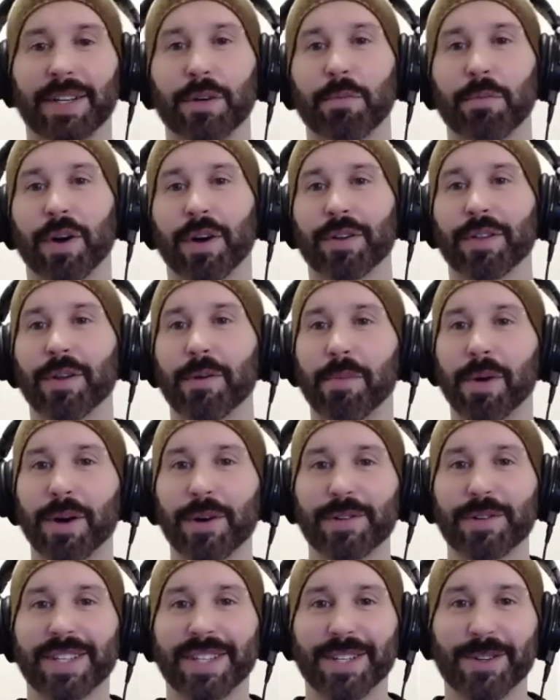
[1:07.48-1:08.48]
burned the
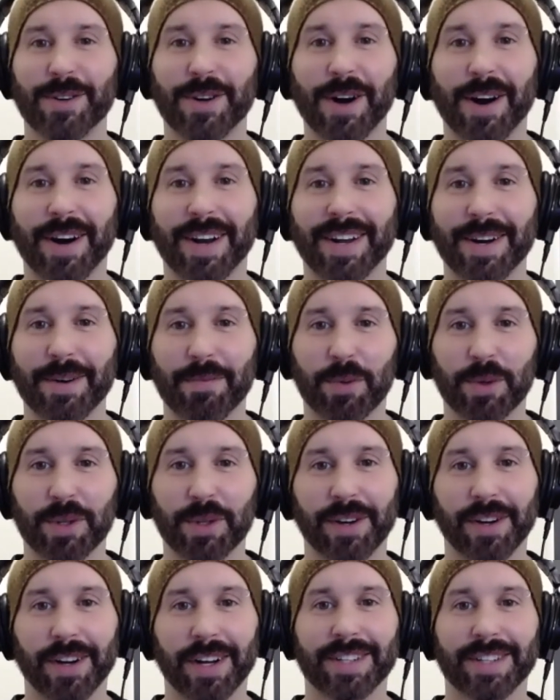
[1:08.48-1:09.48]
boats and you caught up with
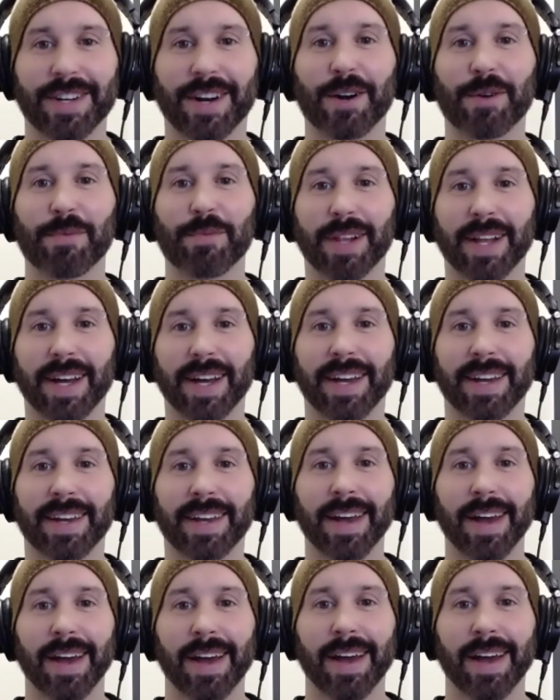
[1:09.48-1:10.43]
your guitar playing.